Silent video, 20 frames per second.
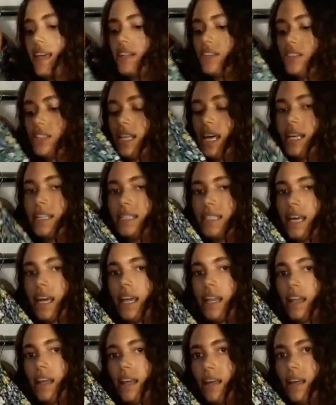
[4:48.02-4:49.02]
It just has
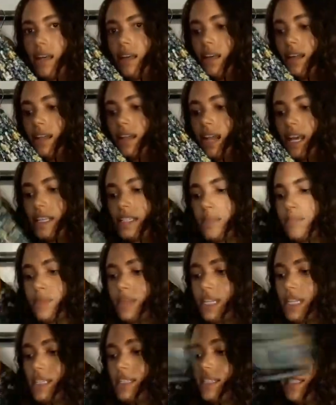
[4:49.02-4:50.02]
that nice
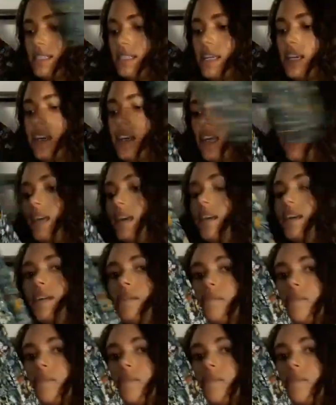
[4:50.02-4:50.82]
pleat detailing.